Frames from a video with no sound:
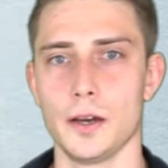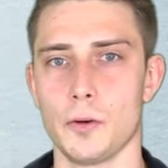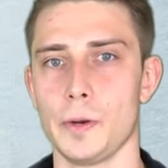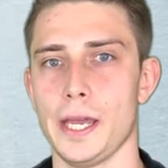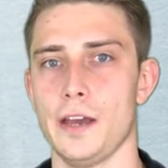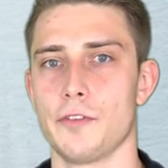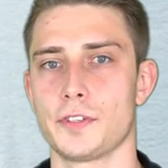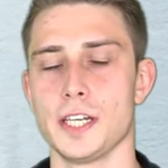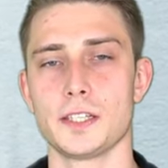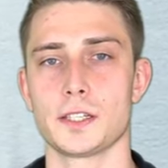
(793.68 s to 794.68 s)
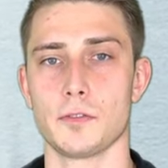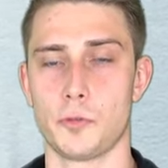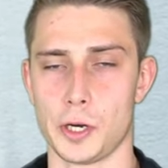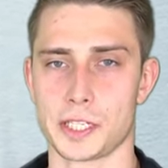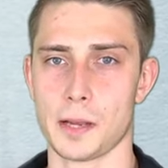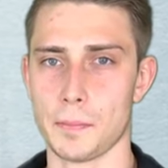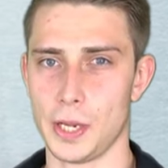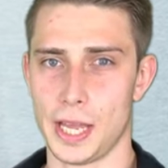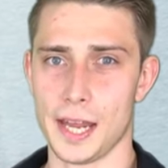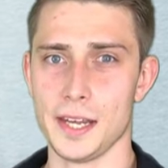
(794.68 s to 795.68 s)
We have that, for example,
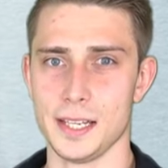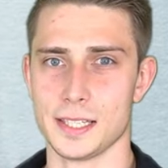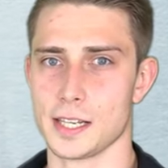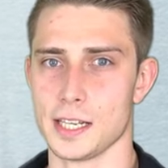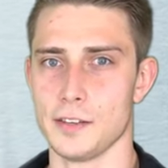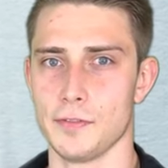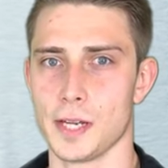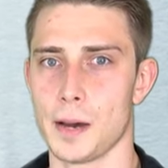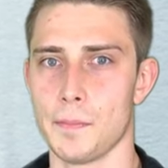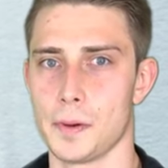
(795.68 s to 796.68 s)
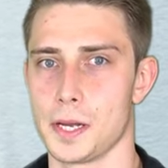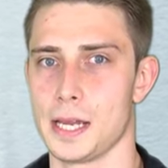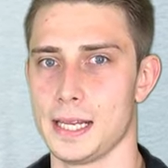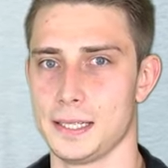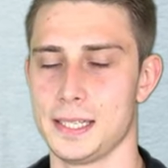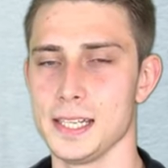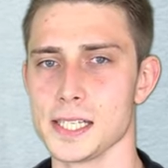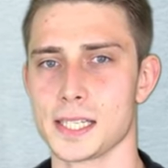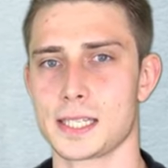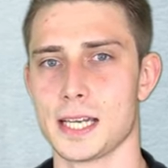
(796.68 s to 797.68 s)
n is an even number and
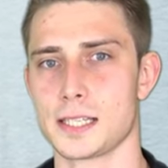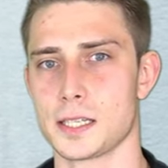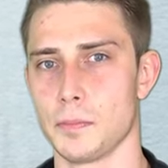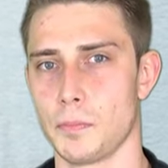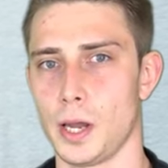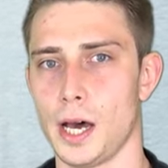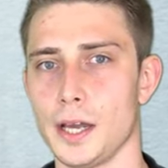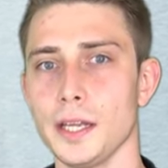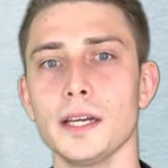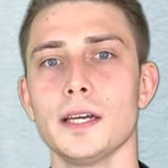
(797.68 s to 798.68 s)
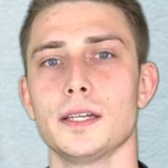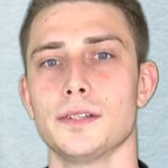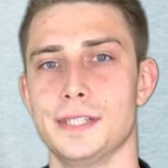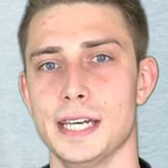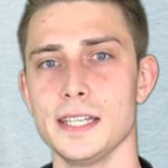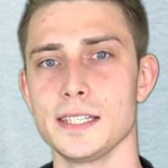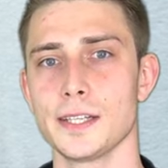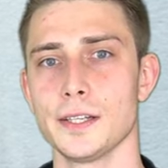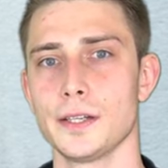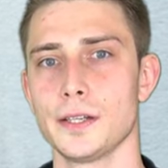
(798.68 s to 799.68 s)
this does imply that
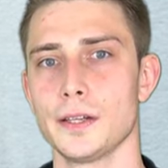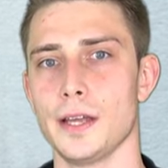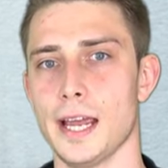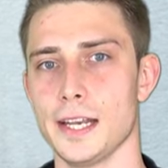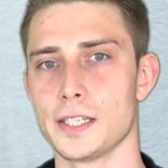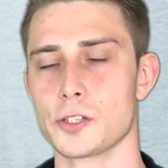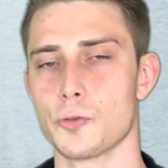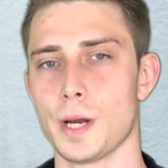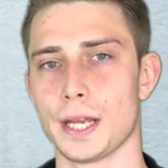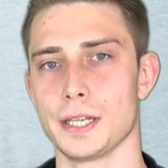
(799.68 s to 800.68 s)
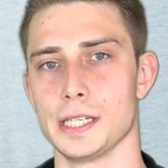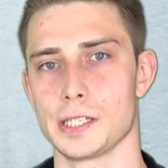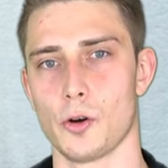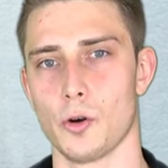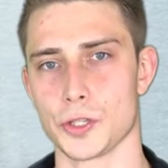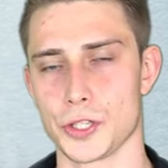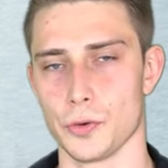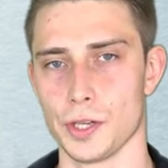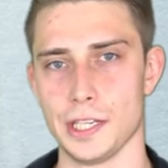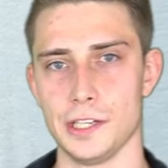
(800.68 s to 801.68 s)
n squared is
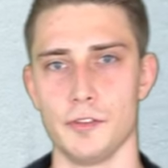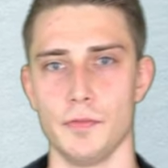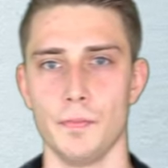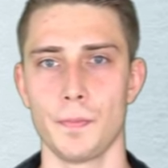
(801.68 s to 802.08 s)
also even.